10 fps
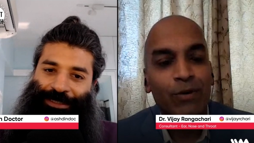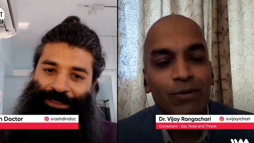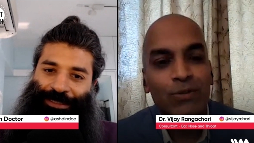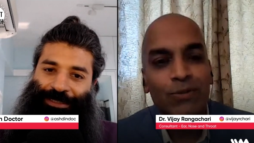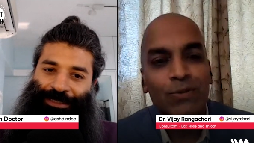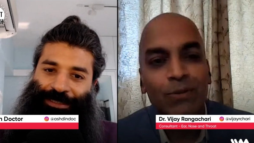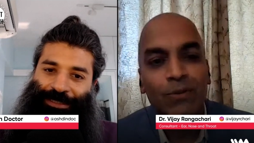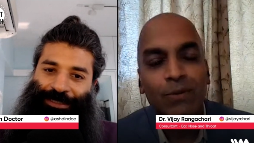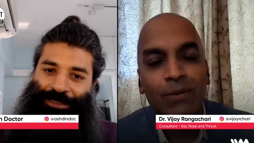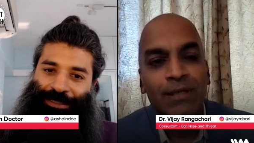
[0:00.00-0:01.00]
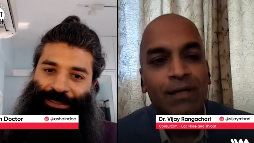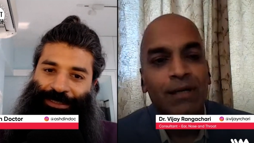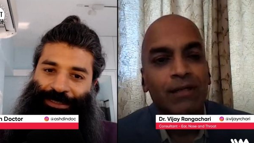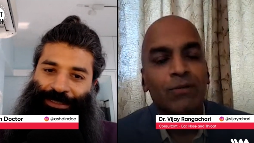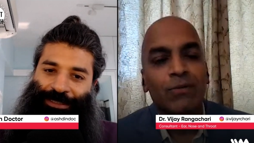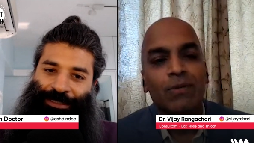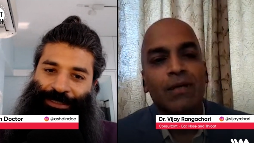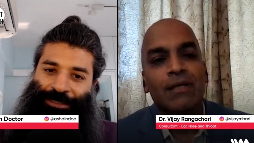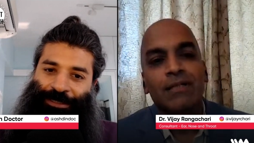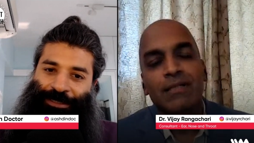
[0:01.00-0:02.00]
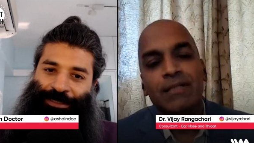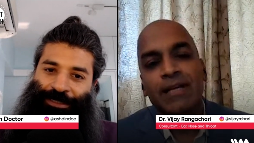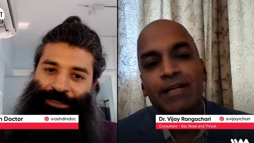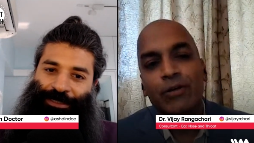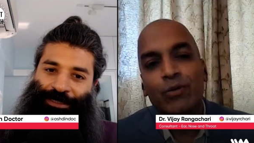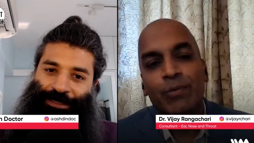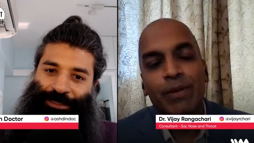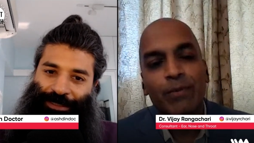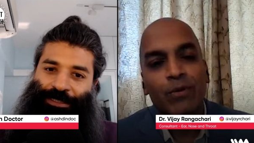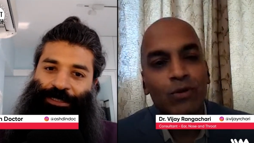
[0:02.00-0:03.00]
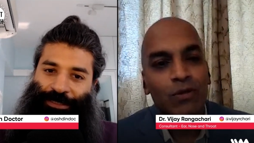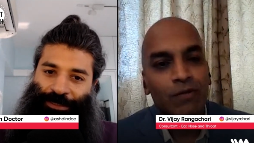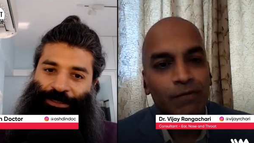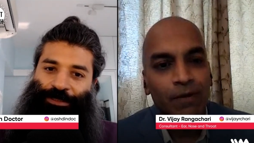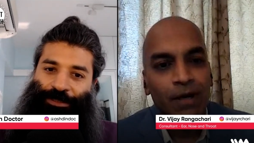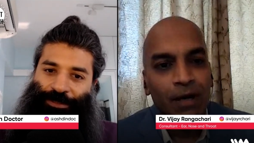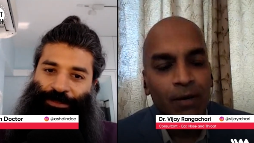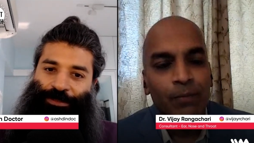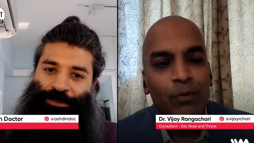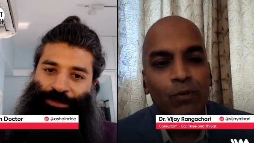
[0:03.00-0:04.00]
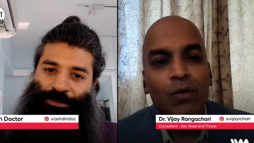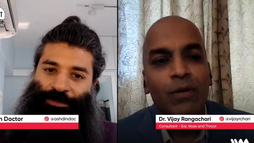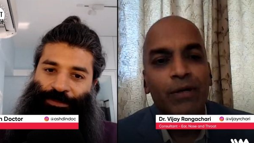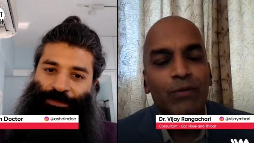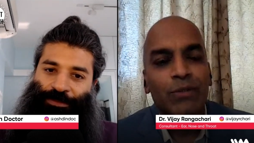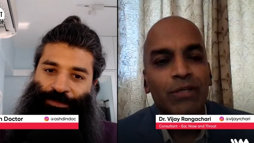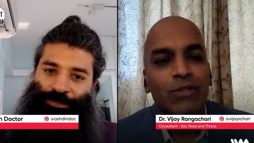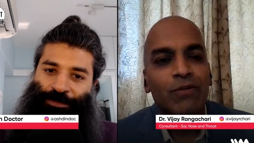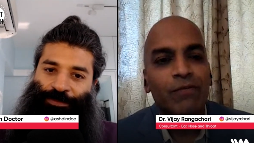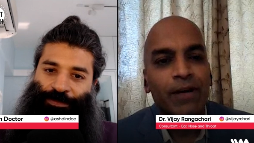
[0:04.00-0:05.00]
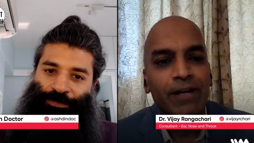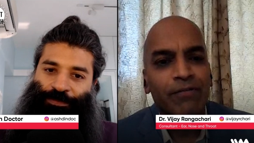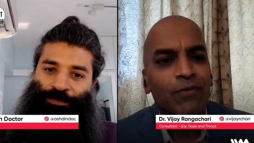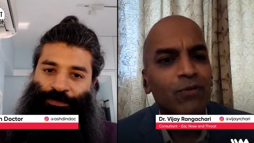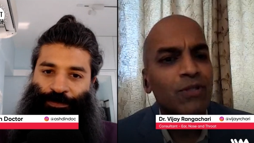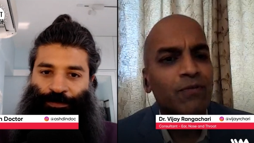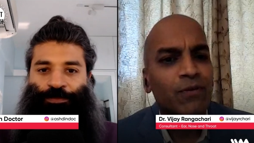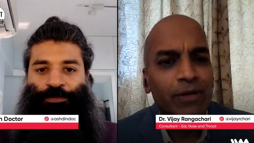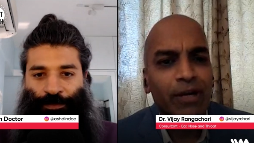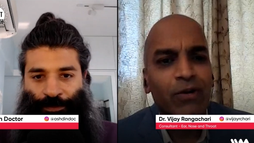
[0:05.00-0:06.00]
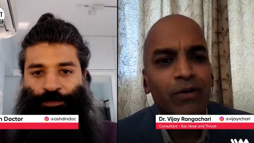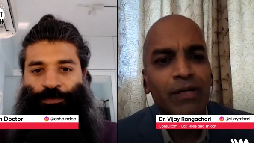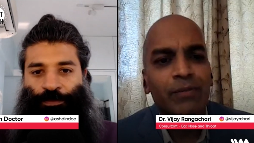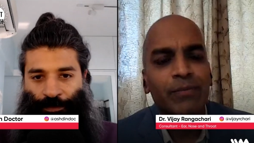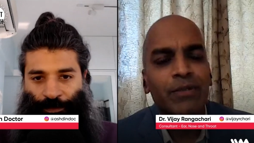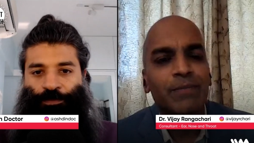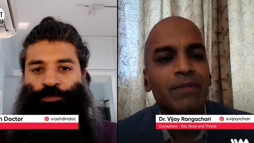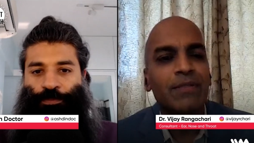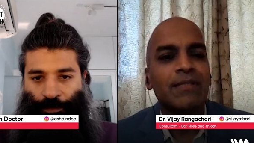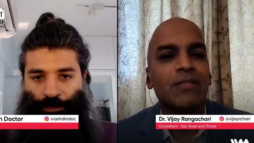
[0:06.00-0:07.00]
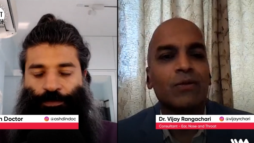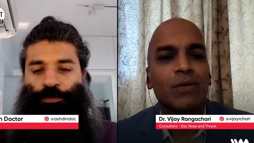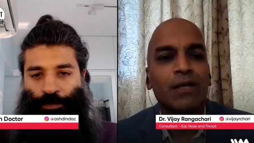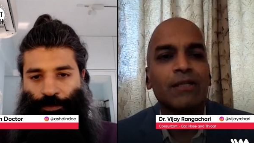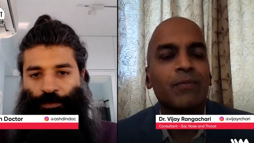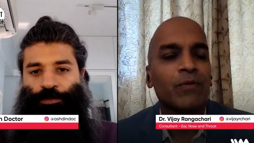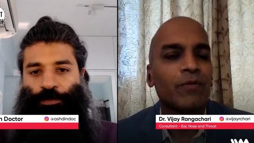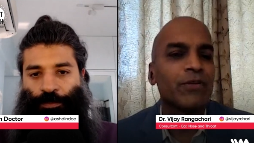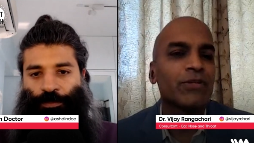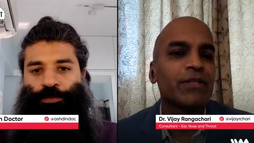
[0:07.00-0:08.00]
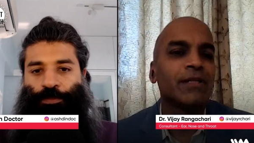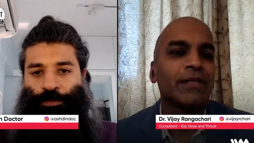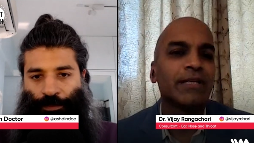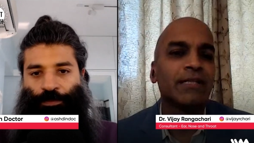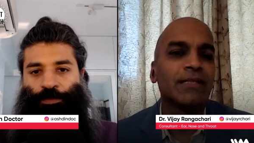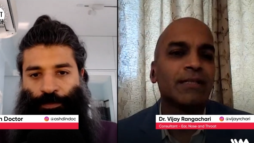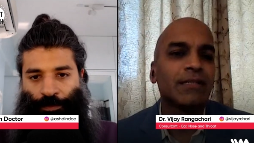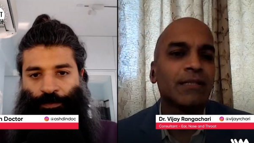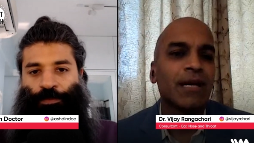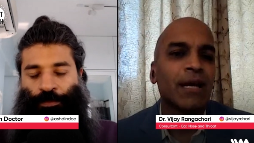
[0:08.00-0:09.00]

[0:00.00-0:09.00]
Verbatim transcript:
Speaker 1: also uh, know understand it could be because of prolonged usage of headphones for recording purposes or other professional reasons